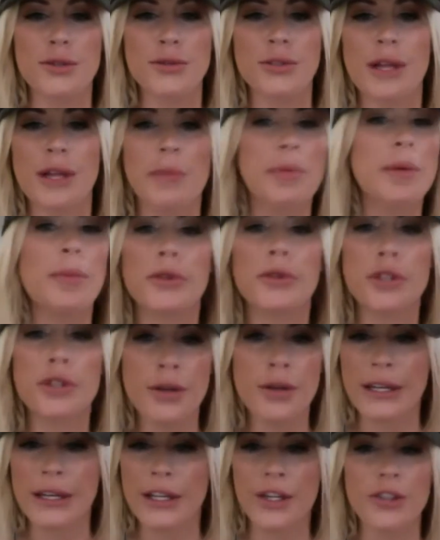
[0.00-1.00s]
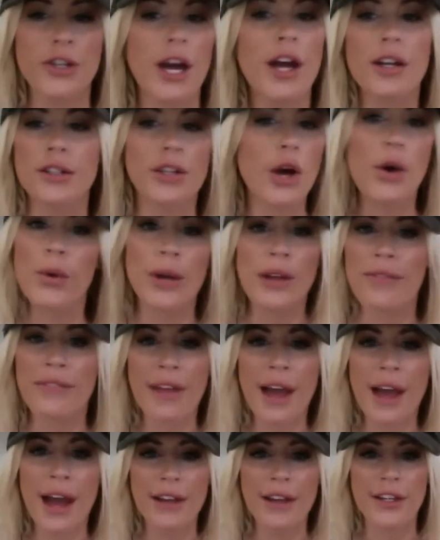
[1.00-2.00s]
let people know, like, you're not alone in
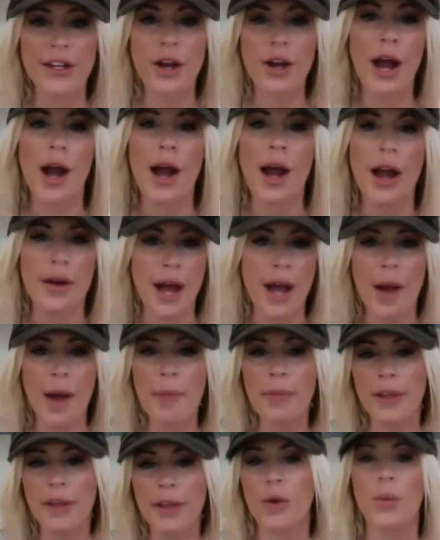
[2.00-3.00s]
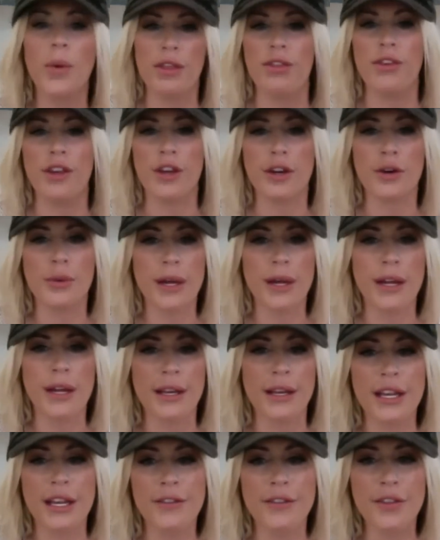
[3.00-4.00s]
that. I'm there with you.
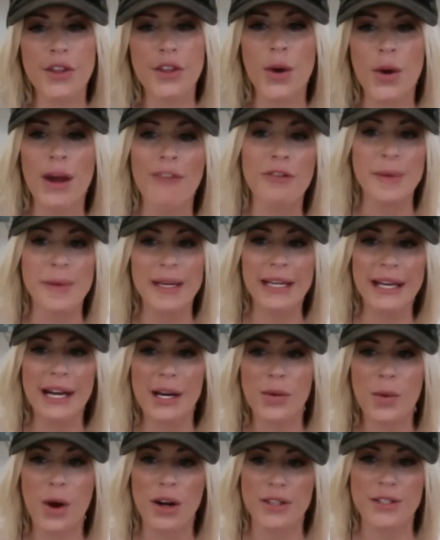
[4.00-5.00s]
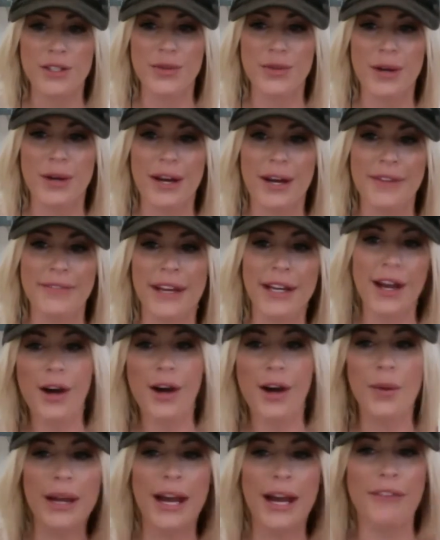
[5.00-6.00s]
And even though everybody kind of walks around like,
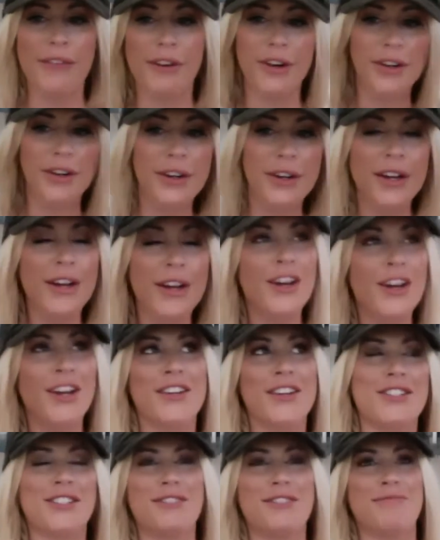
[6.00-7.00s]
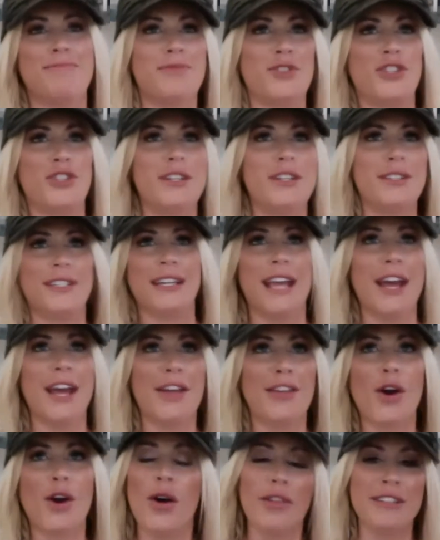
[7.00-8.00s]
oh, we have our shit
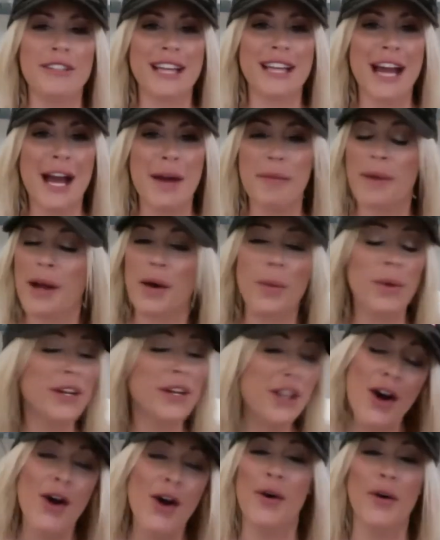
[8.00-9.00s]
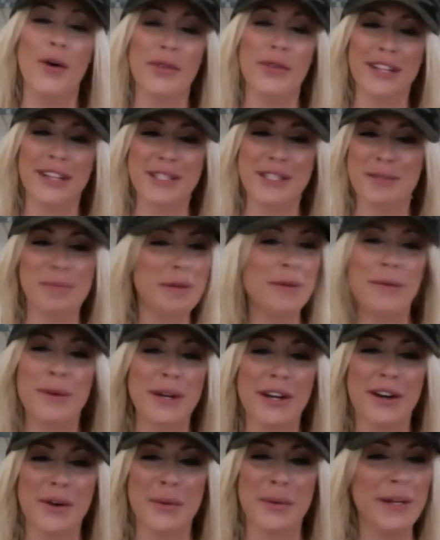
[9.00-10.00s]
together all the time, like, we don't. Let's be
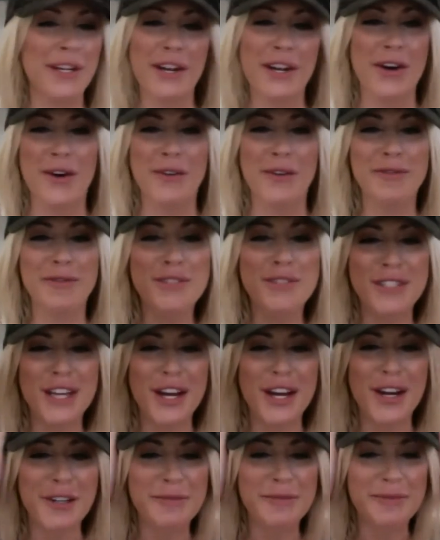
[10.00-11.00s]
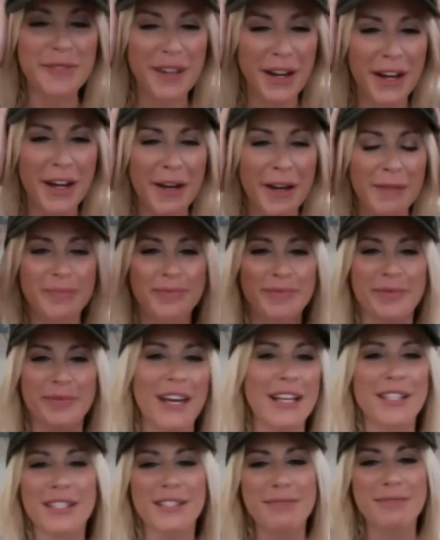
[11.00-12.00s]
real, we don't. So
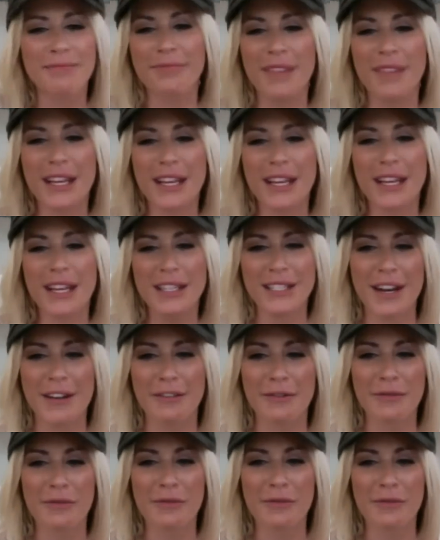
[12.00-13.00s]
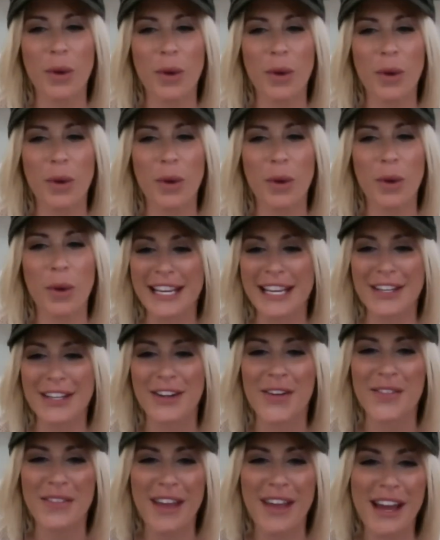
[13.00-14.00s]
that's kind of where I
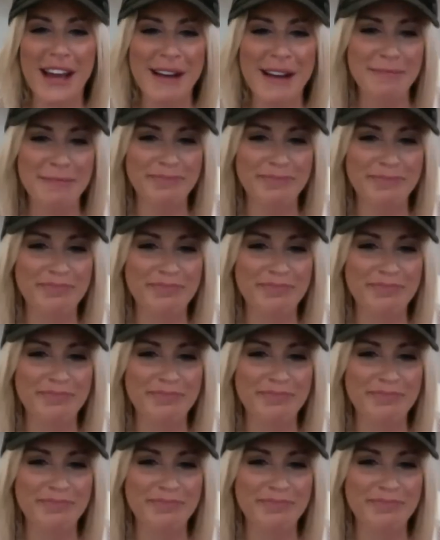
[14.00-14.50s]
stand on that.